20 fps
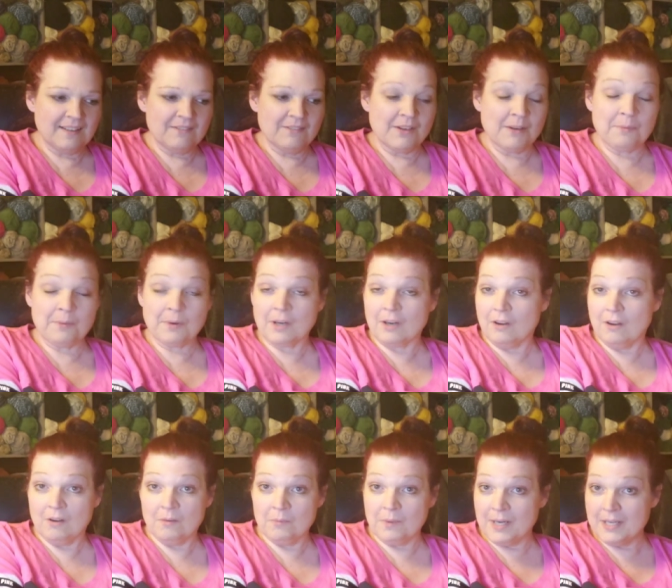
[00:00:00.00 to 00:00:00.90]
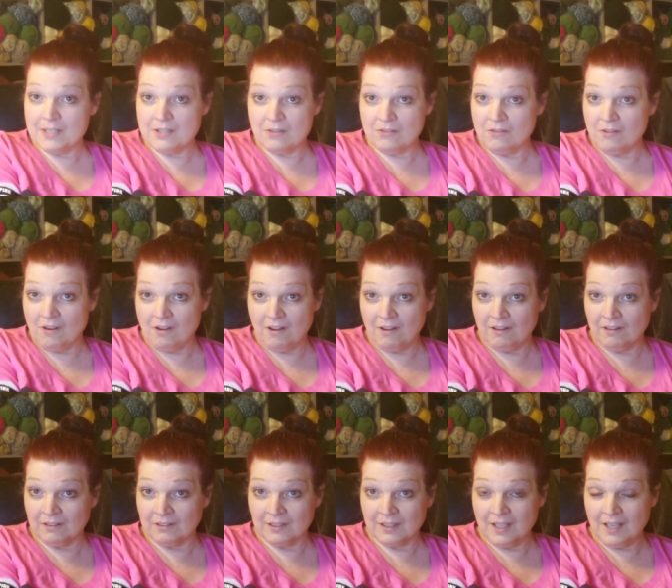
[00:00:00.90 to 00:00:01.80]
We were gone way too
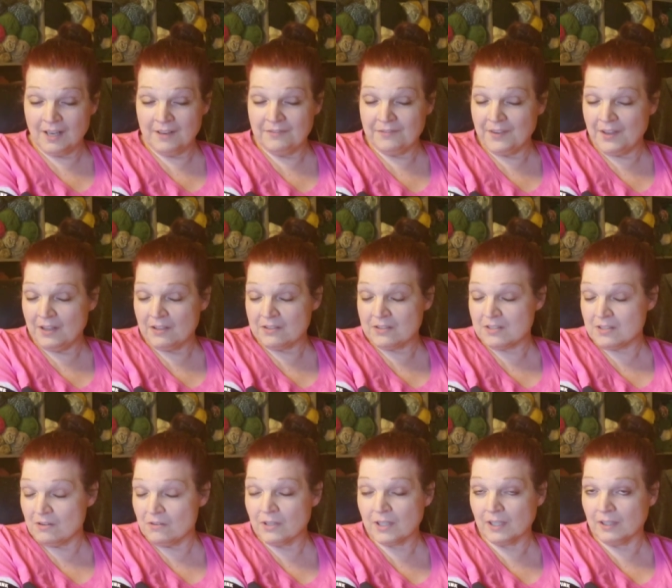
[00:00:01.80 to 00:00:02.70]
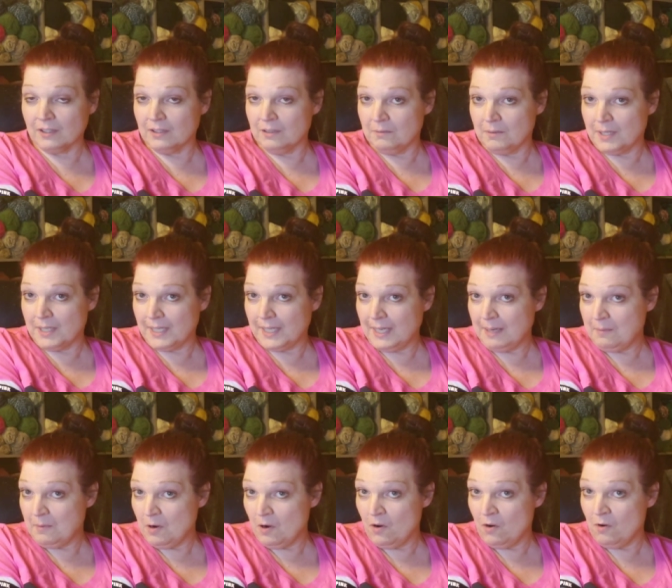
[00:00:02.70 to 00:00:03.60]
long. I felt so guilty when I
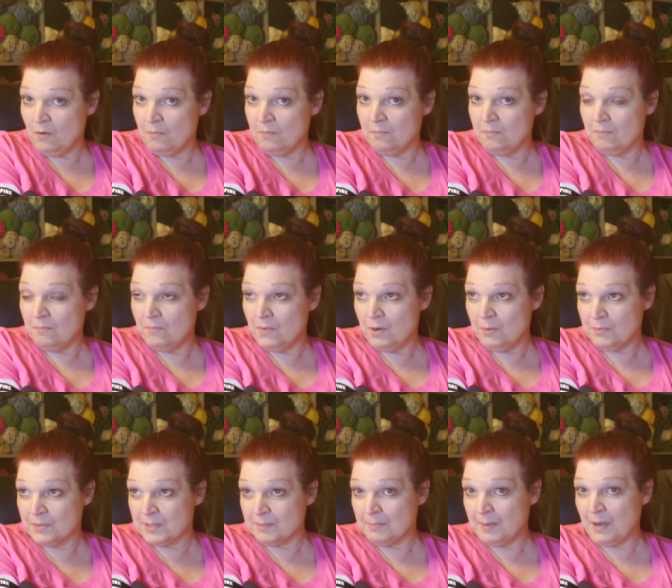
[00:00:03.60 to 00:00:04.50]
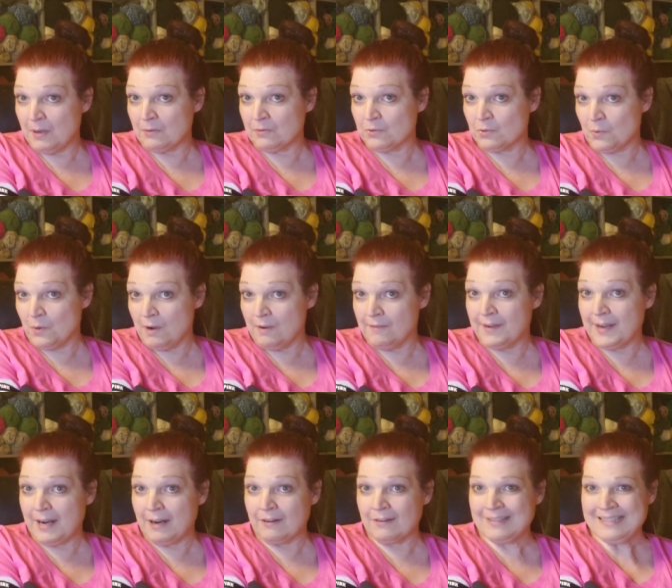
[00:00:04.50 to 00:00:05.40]
came home. It was about 12
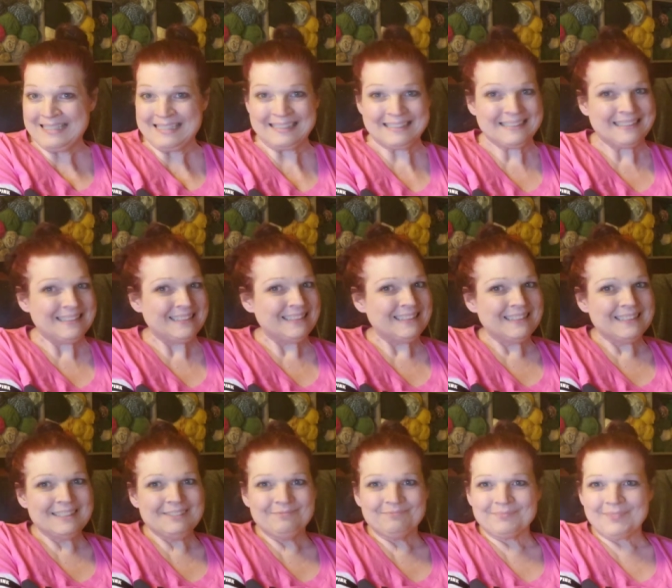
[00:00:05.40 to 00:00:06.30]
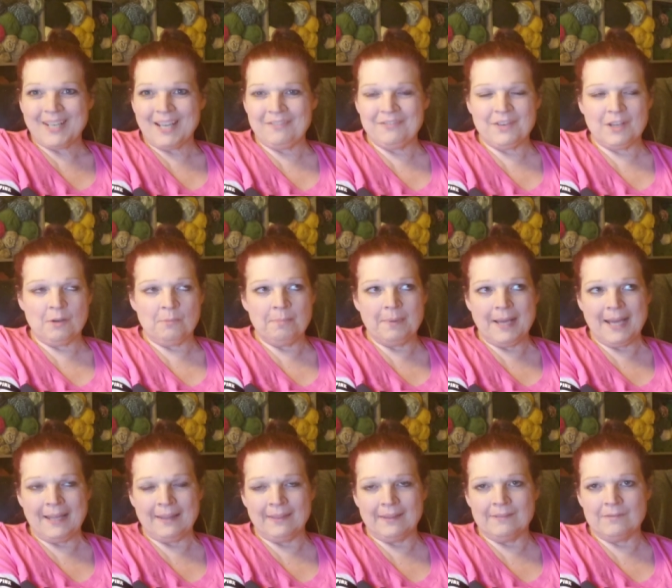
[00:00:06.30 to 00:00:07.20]
hours. I feel
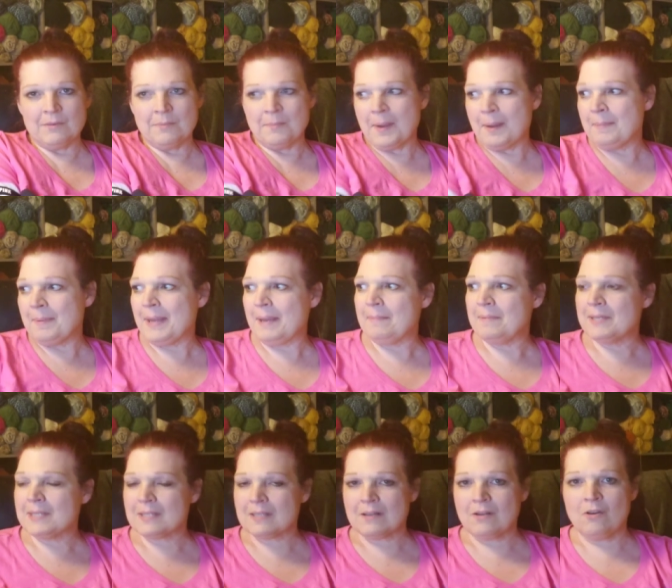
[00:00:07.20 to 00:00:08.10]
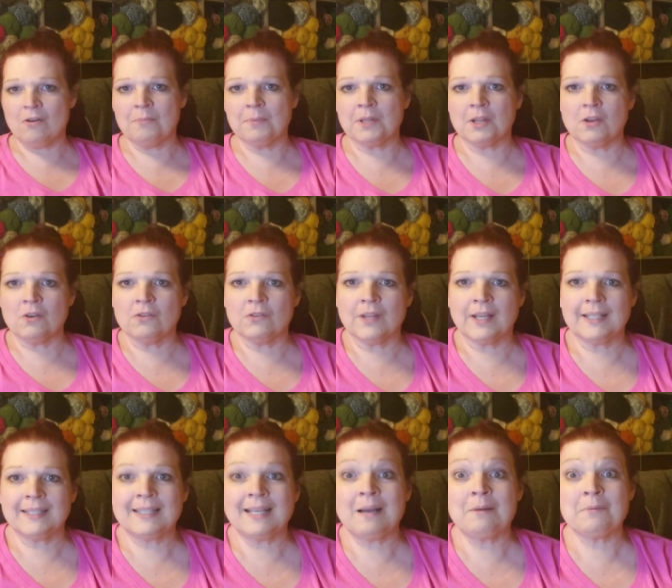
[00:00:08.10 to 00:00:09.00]
bad leaving my babies home alone
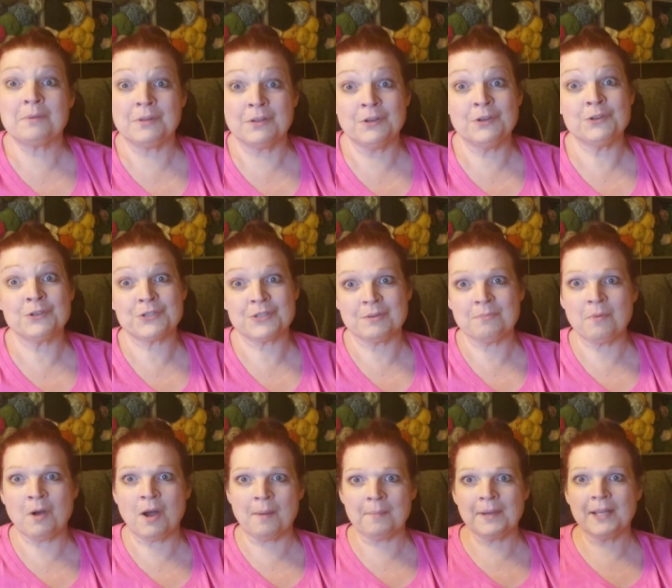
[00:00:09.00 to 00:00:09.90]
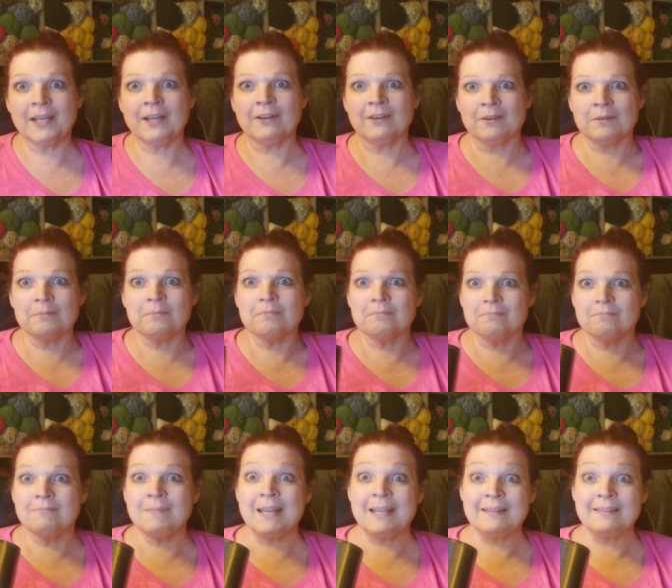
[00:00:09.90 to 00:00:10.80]
like that when they're used to mama here
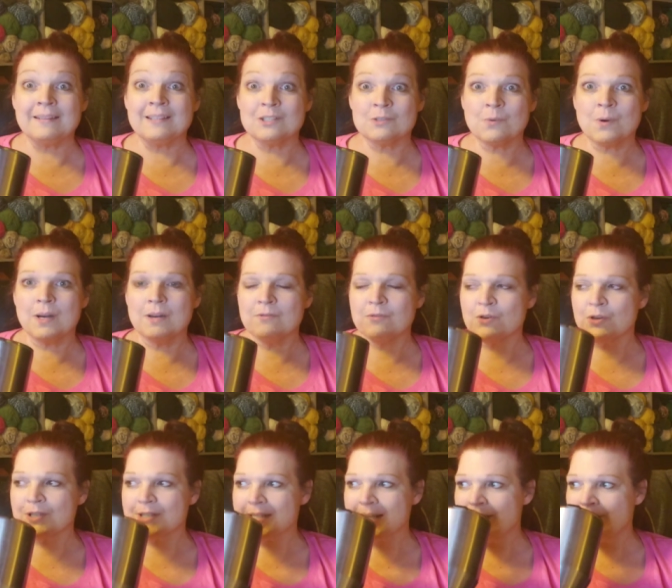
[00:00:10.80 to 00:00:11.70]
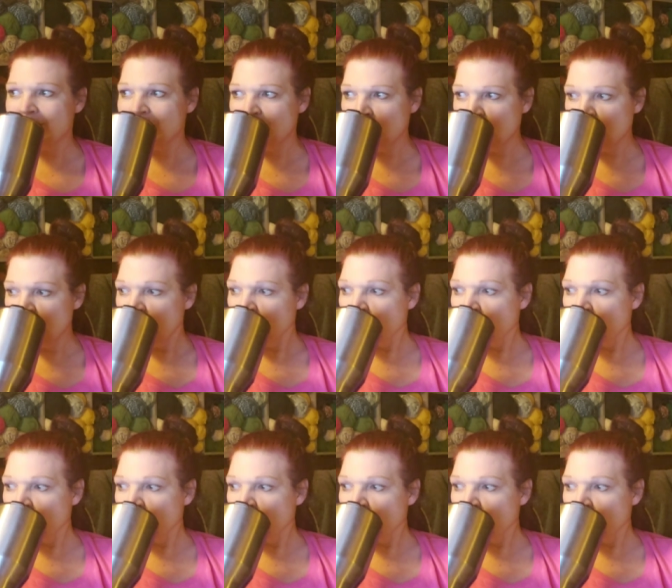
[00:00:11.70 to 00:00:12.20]
mainly 24-7.